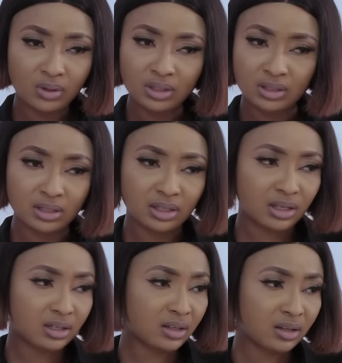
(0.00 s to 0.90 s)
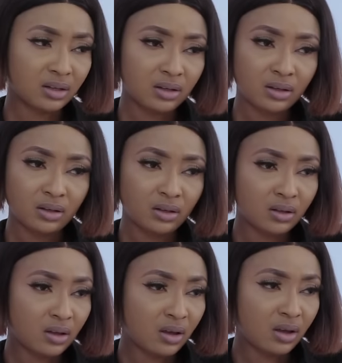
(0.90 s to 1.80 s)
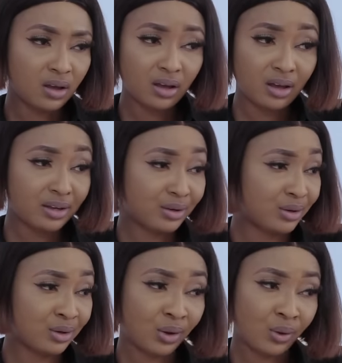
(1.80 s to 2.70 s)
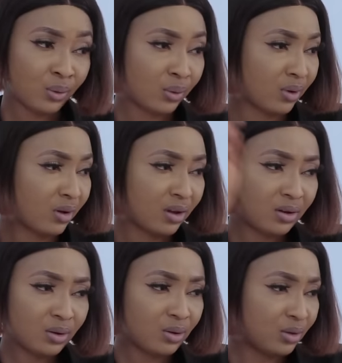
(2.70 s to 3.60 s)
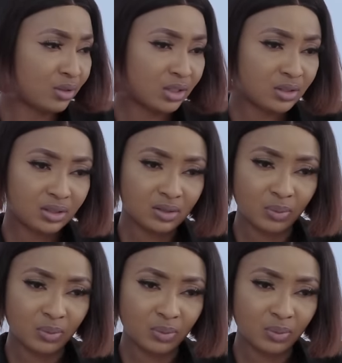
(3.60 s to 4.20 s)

Honestly, Dad, I don't know. I don't know. It just